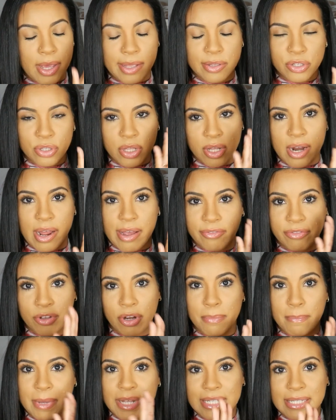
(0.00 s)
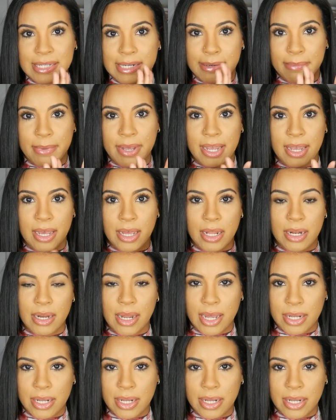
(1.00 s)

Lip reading: Yeah, so then after I mix it in my hand,